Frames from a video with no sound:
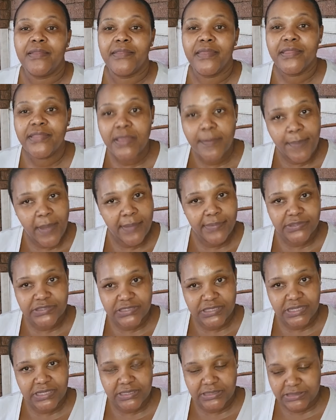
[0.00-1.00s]
And then the
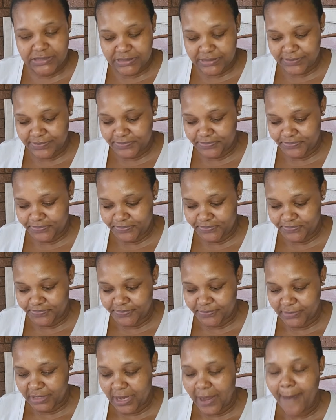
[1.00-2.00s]
Bible says,
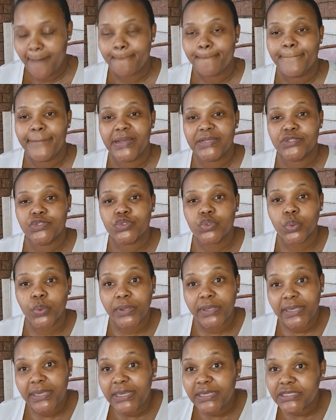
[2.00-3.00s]
But
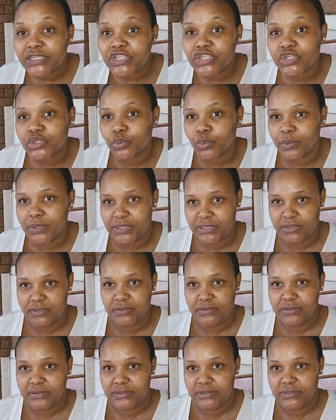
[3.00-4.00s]
to each
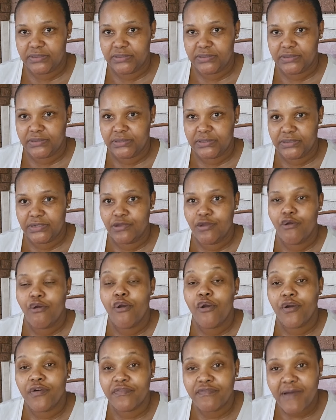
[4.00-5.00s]
one
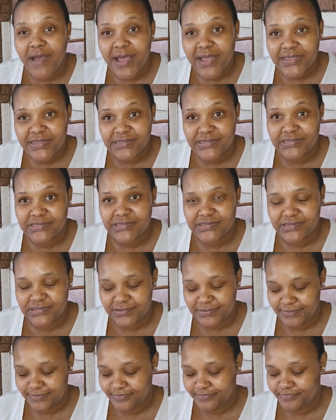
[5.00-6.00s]
of
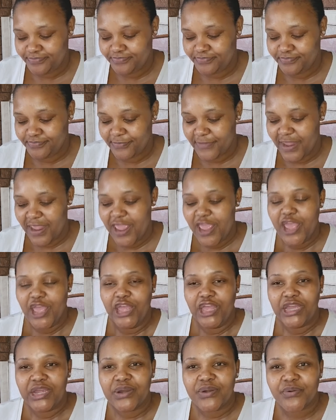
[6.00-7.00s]
us,
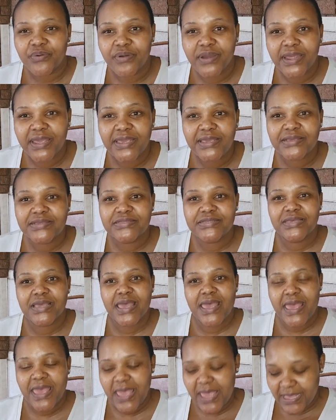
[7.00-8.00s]

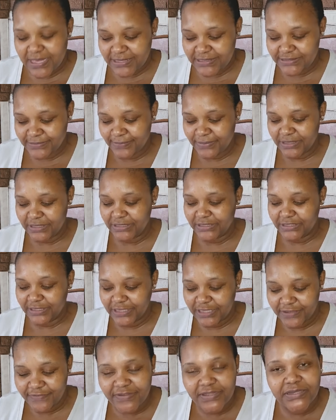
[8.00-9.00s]
grace has
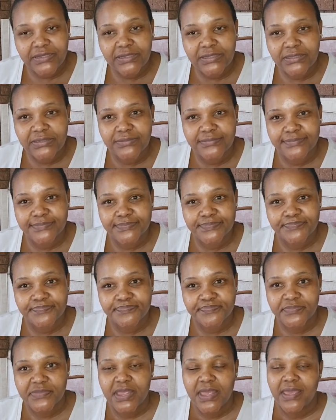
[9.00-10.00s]
been given
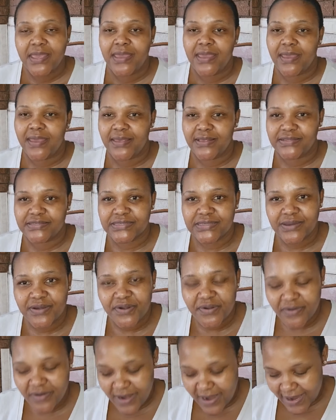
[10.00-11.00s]
as
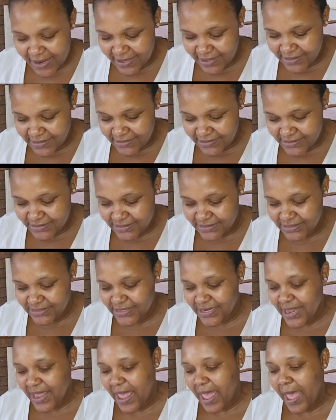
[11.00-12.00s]

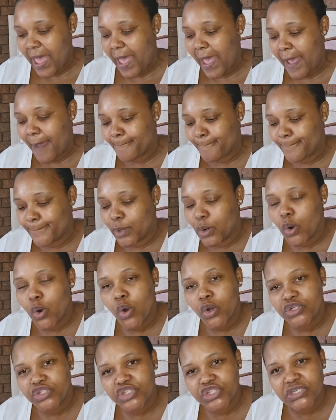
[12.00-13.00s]
Christ
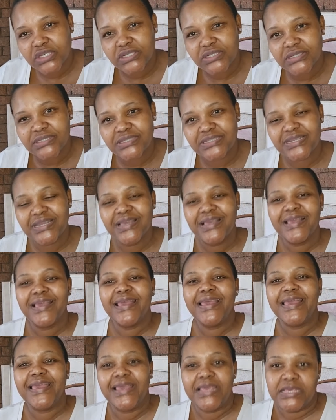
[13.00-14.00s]
apportioned
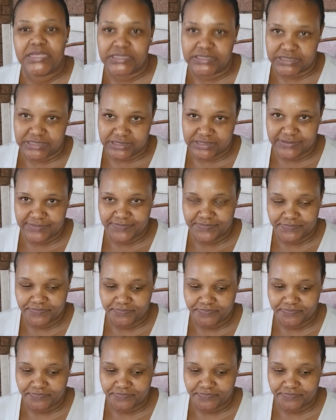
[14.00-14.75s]
it.